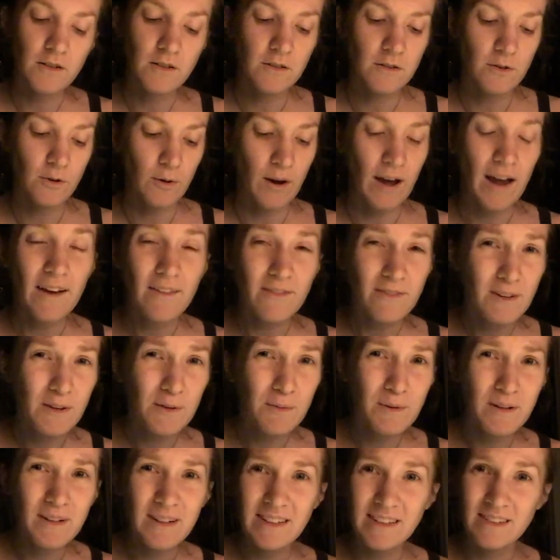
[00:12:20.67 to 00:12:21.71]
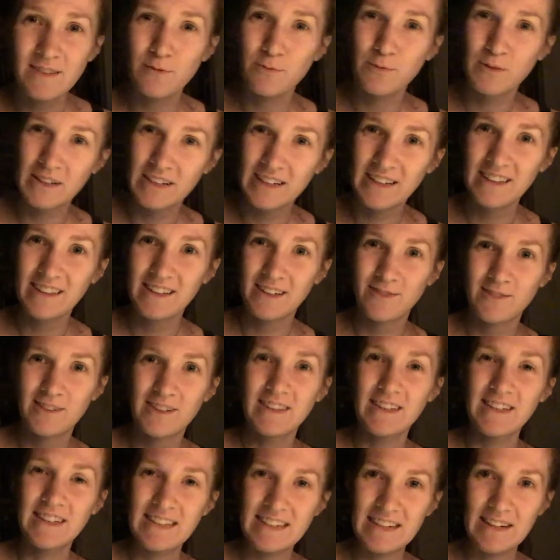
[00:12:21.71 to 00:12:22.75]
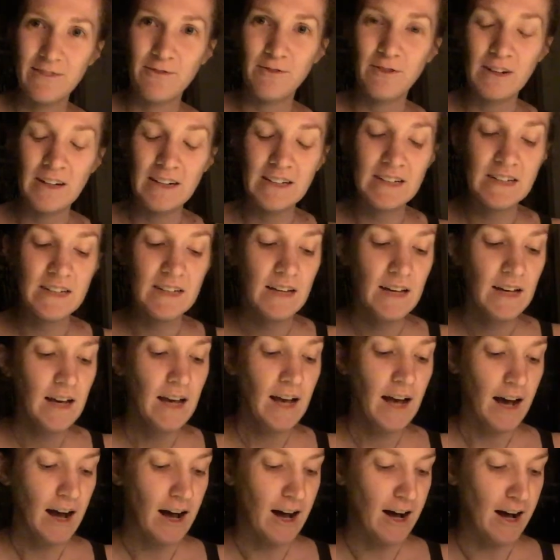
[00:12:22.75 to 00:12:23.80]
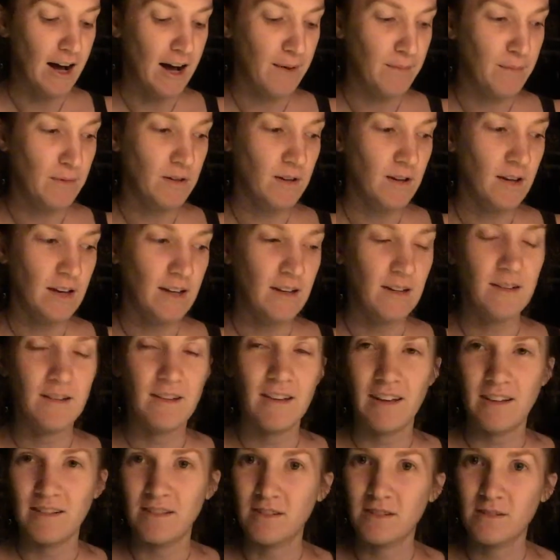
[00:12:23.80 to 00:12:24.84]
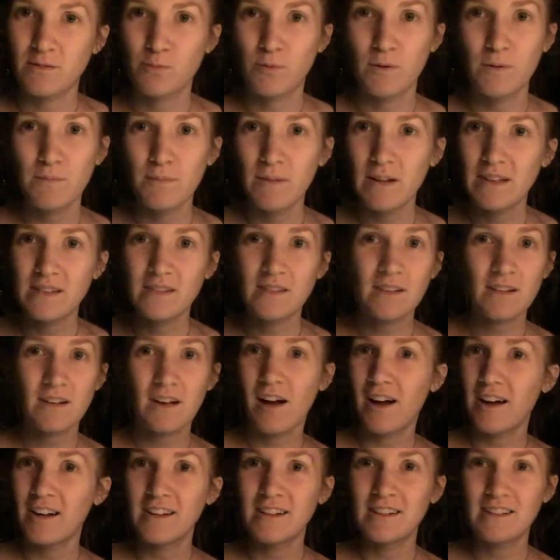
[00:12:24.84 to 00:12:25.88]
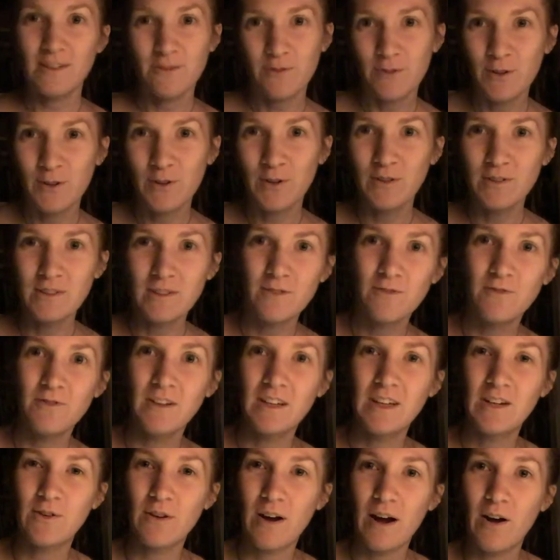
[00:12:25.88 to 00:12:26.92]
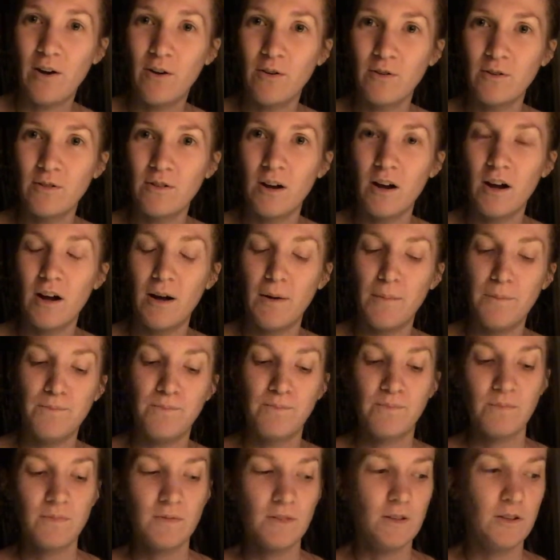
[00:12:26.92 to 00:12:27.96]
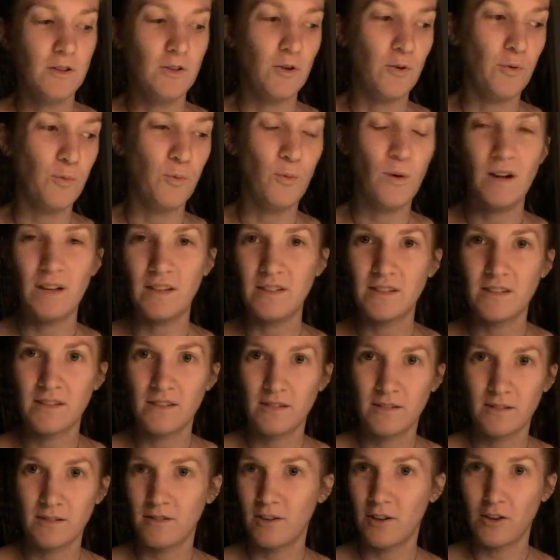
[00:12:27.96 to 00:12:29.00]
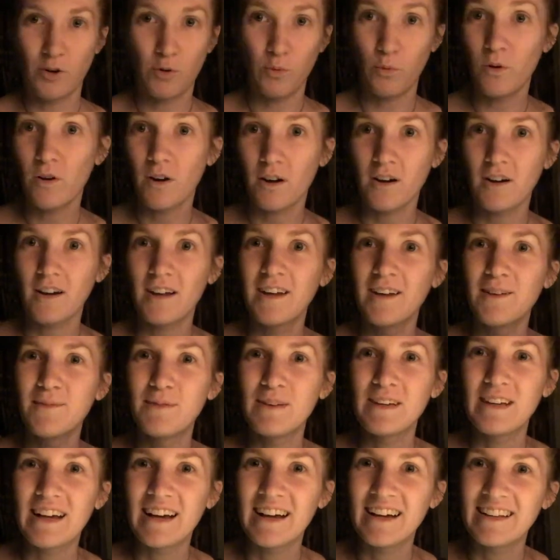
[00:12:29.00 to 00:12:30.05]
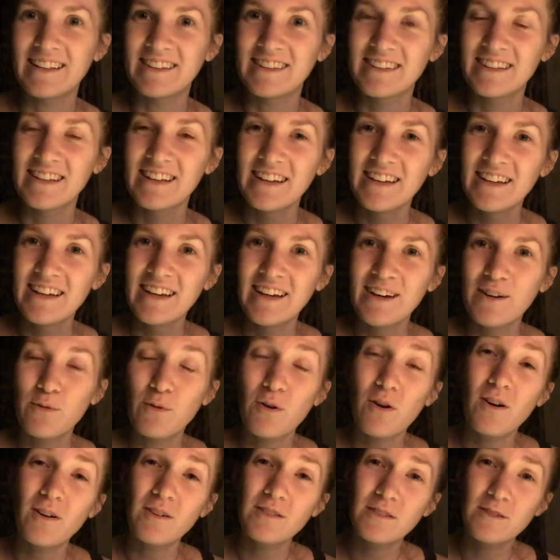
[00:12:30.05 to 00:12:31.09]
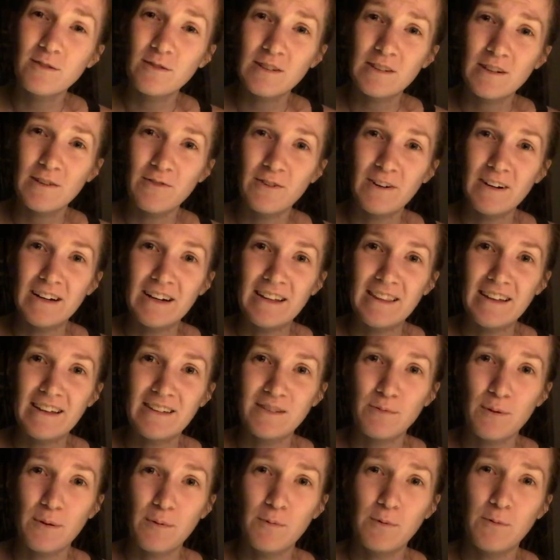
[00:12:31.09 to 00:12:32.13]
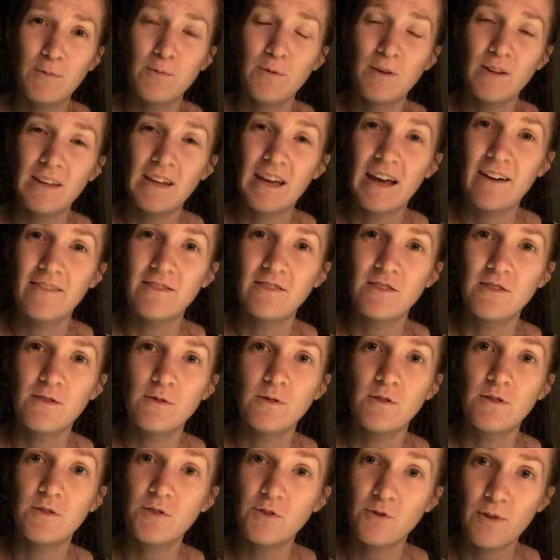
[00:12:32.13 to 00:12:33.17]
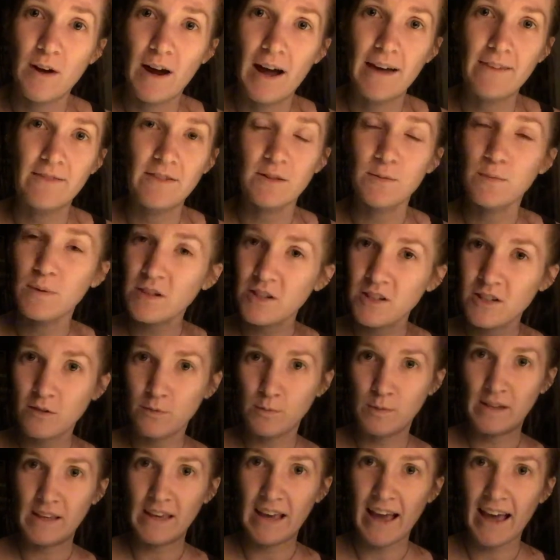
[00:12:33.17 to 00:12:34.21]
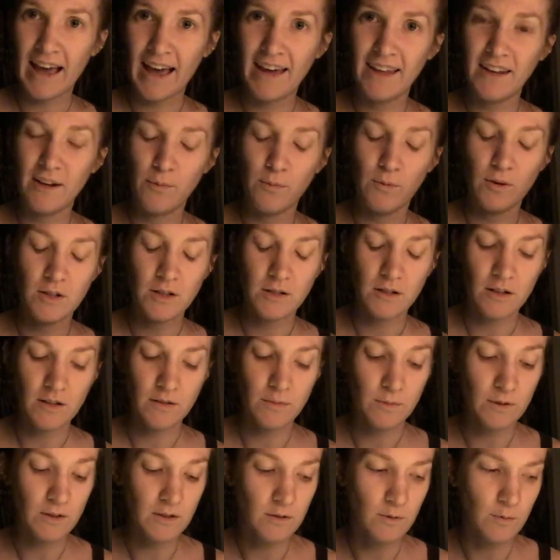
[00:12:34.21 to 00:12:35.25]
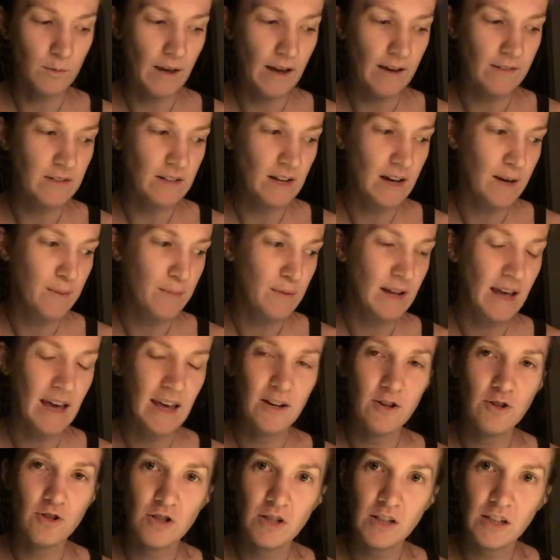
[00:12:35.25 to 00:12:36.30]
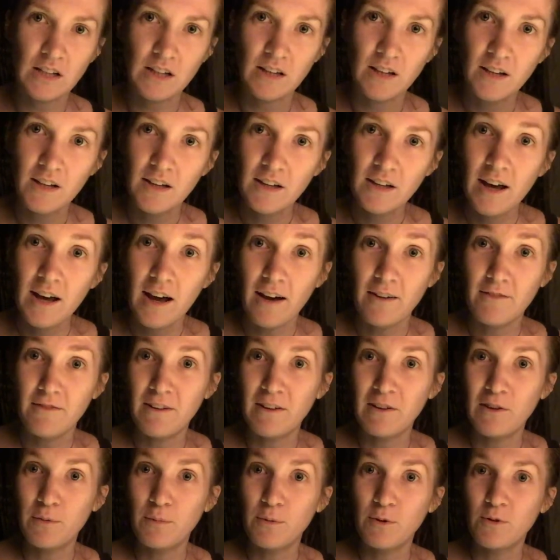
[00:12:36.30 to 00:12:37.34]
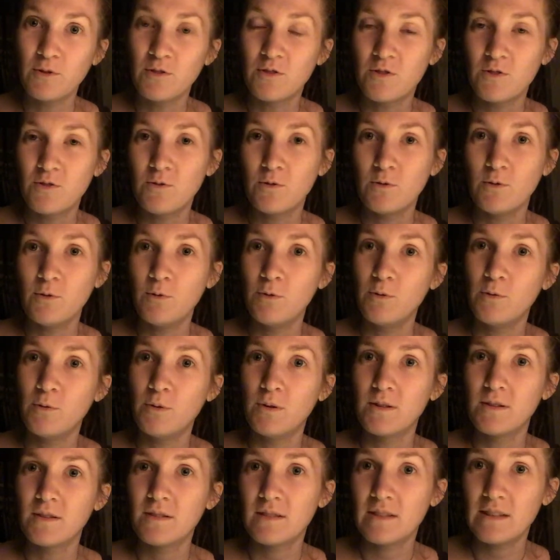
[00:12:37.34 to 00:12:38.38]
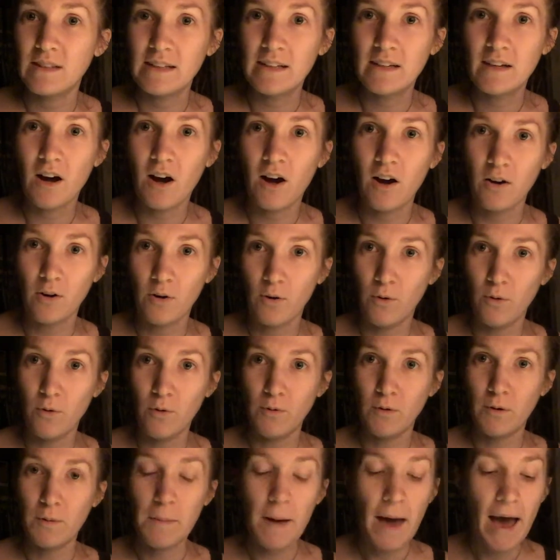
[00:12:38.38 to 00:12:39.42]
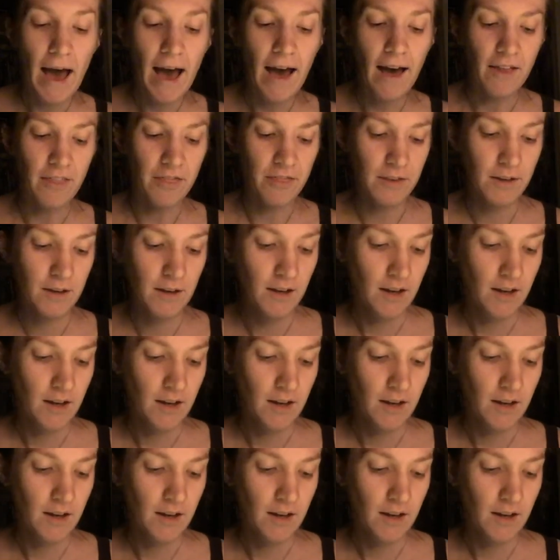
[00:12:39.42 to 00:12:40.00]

So everyone is really, really different, um, and that's what makes it kind of difficult to figure out, um, you know, what's gonna work, because we're all so different, and that's why we really have to strive as much as we can, and which, as much as we have time and energy available, to seek our own path.